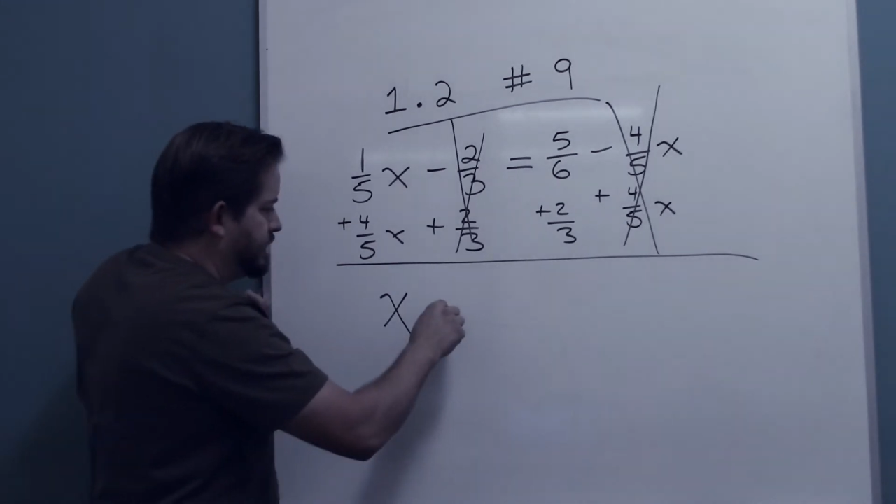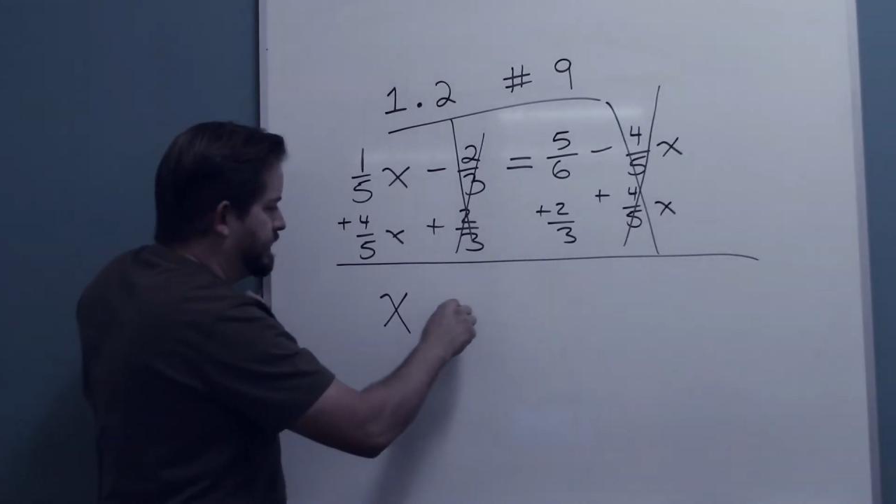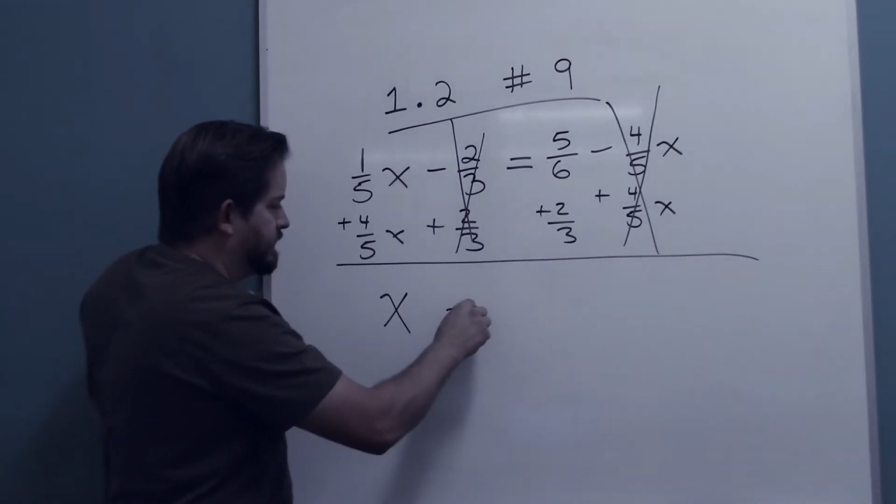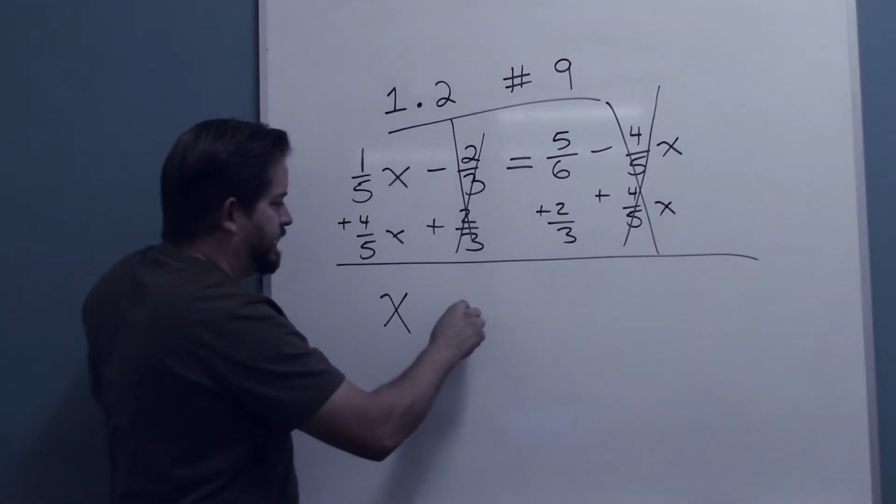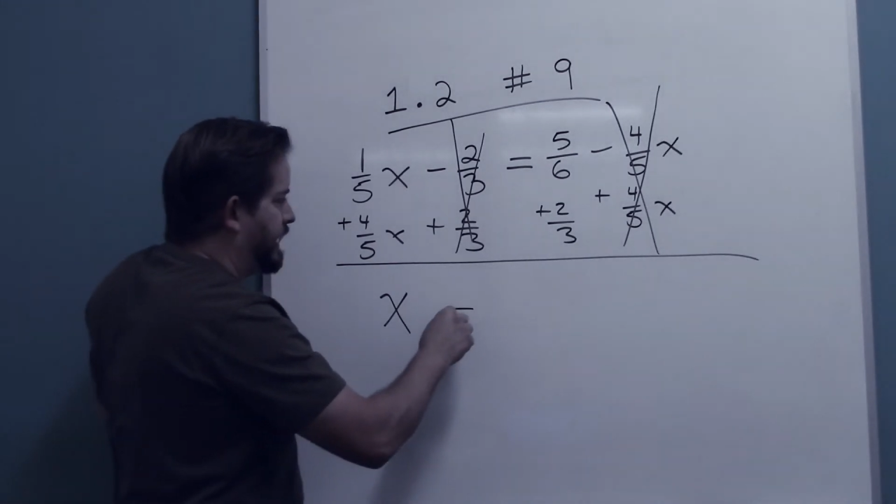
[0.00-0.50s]

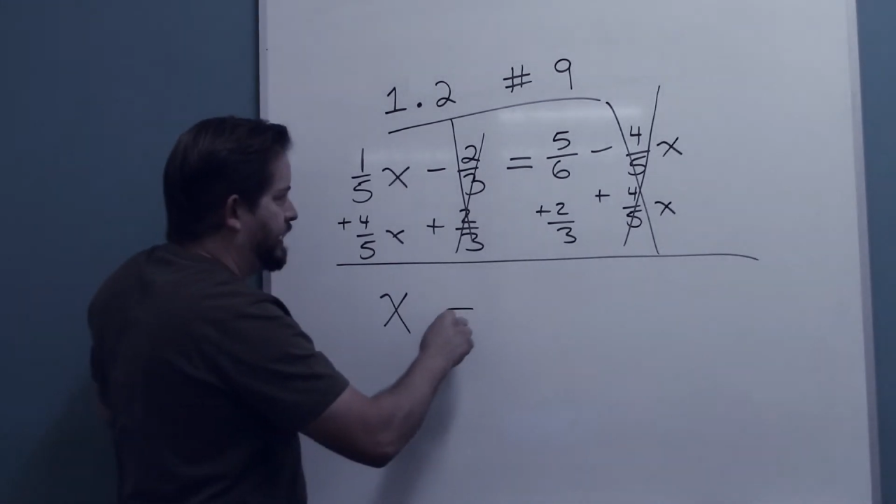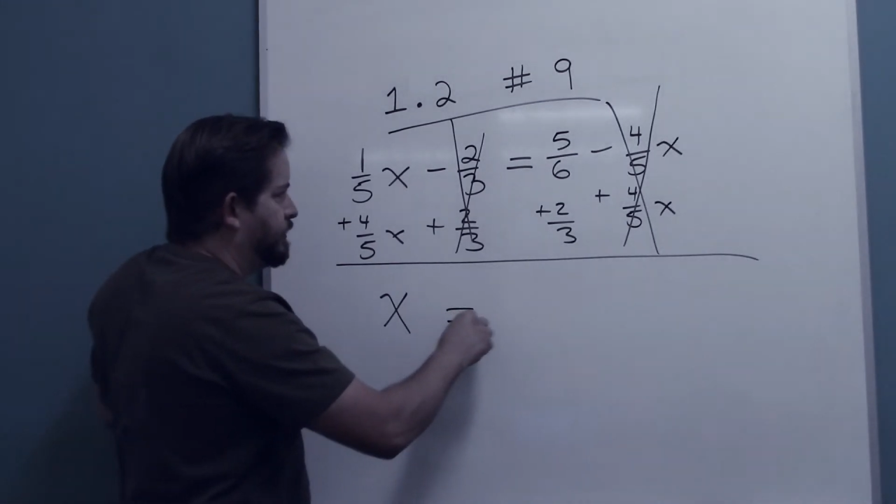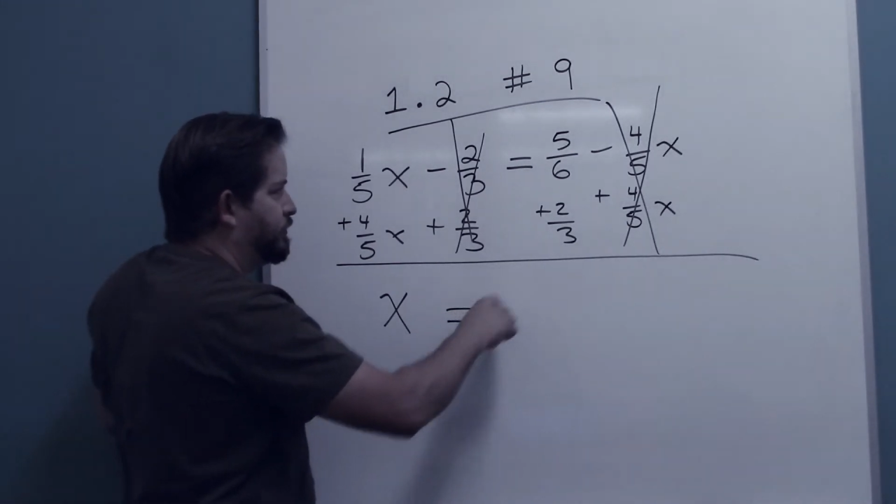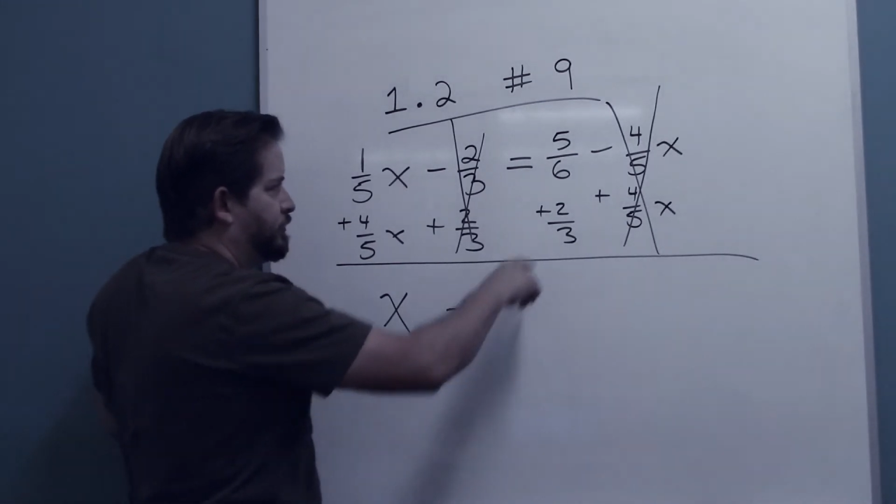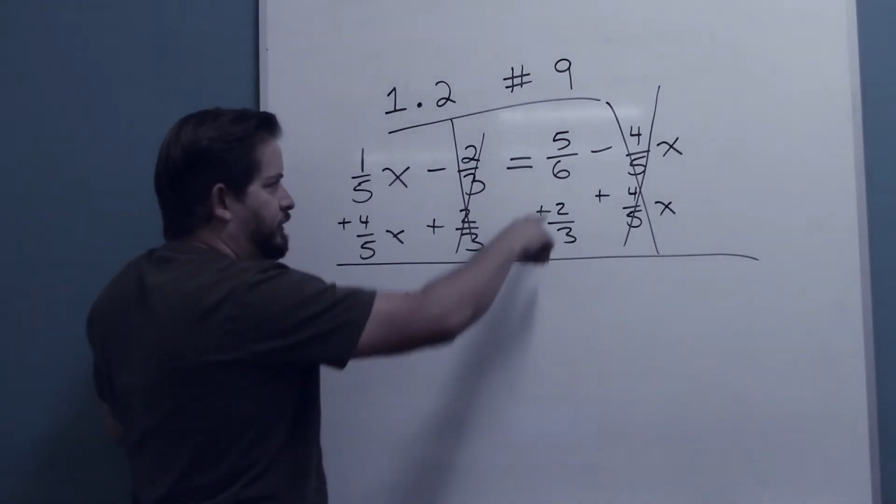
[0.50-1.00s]
here I
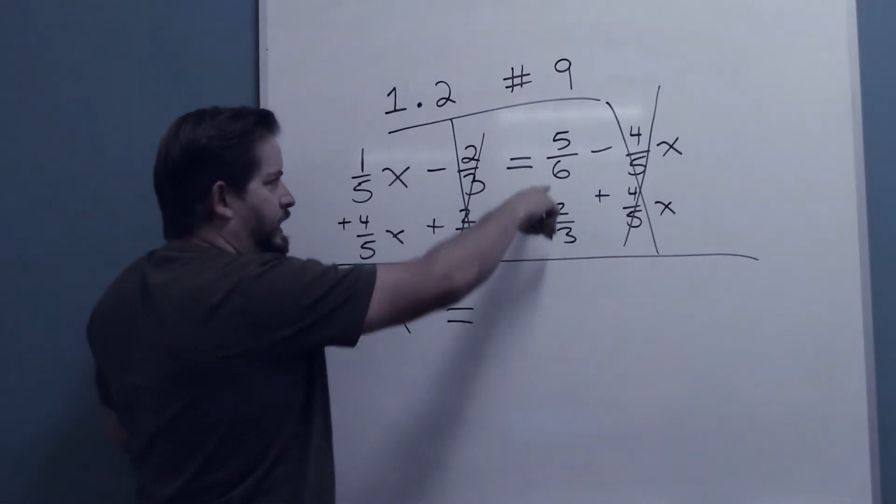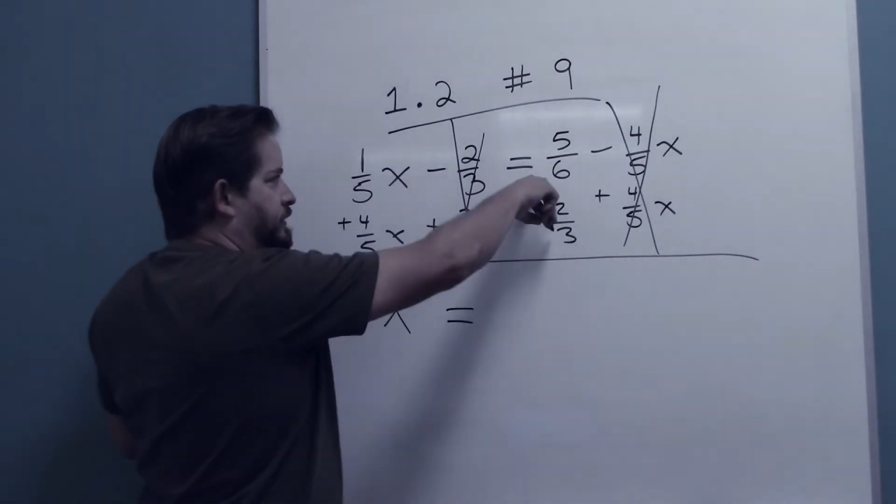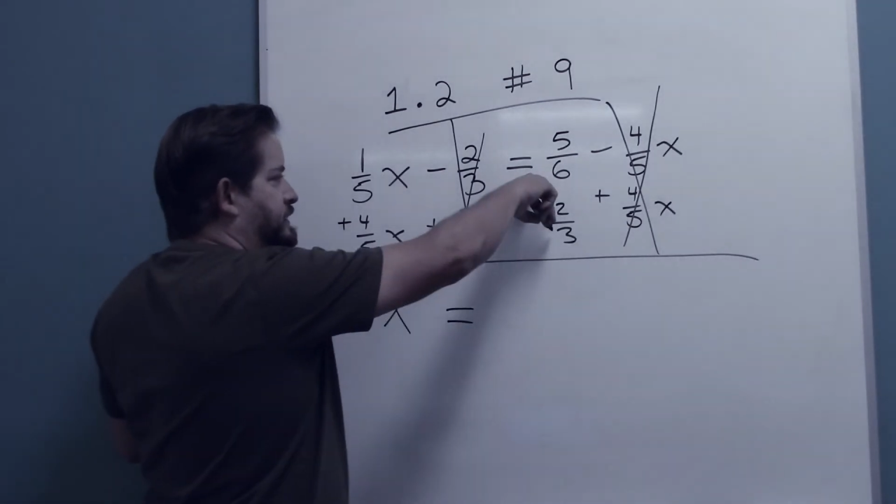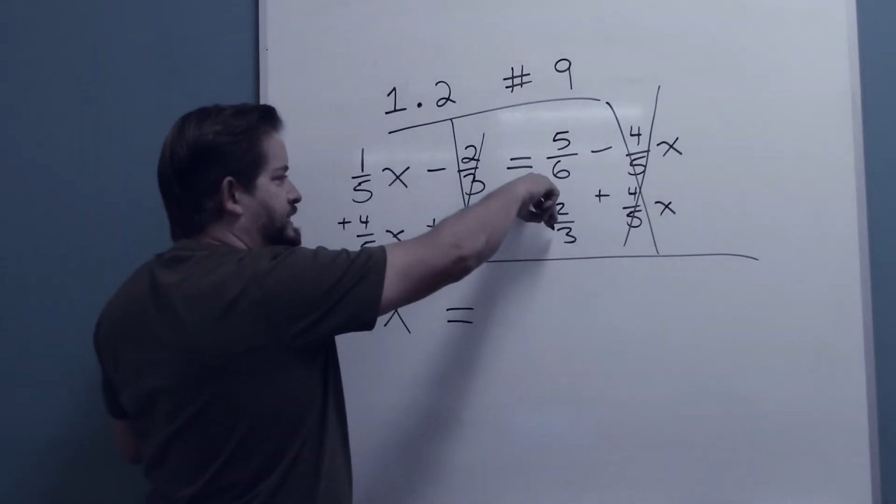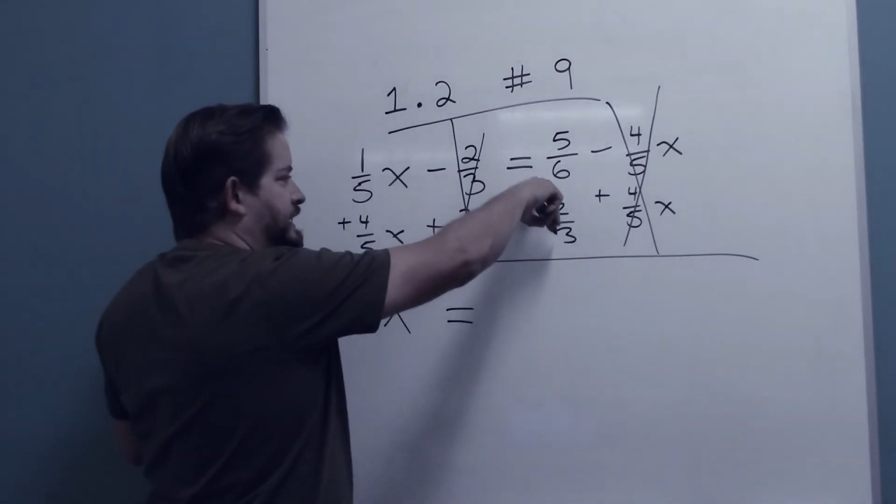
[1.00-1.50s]
have
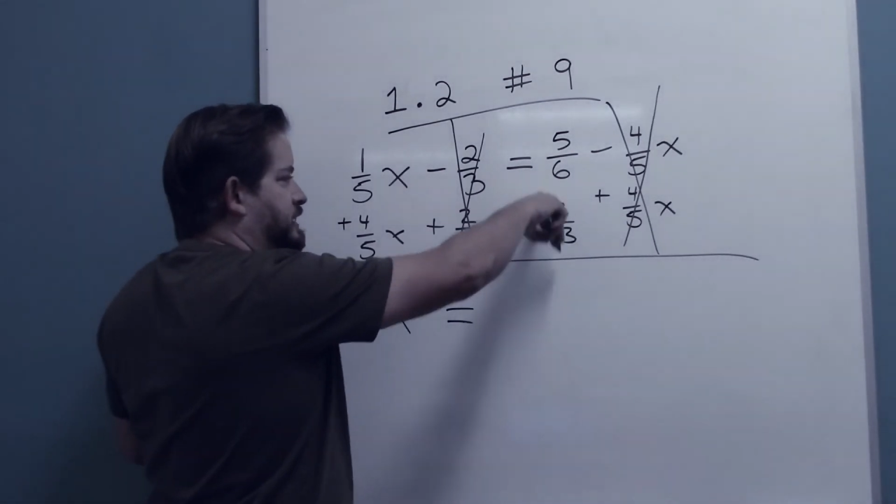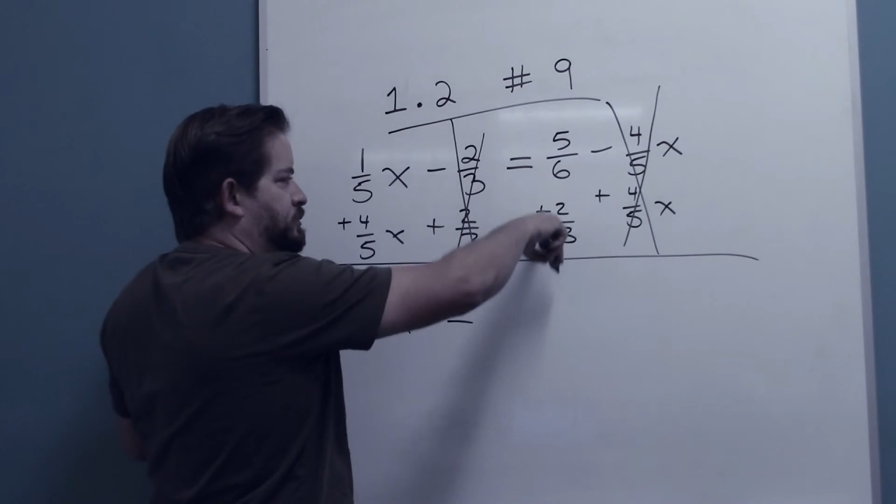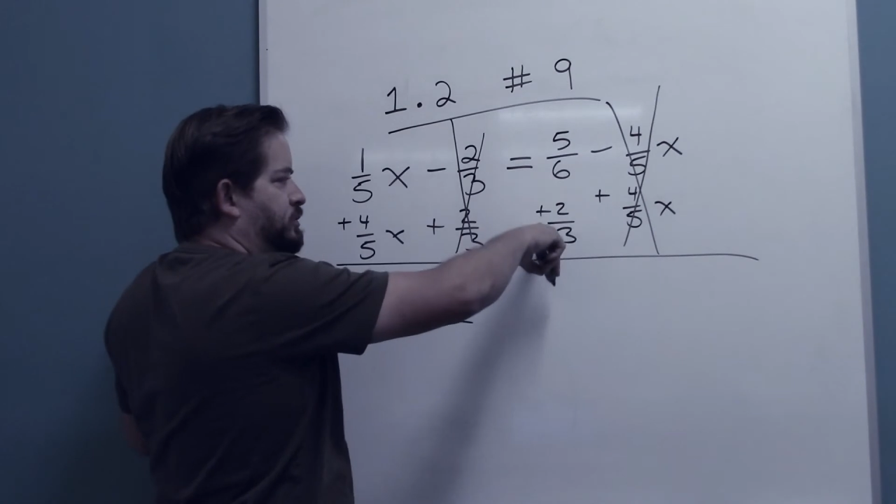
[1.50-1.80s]
5/6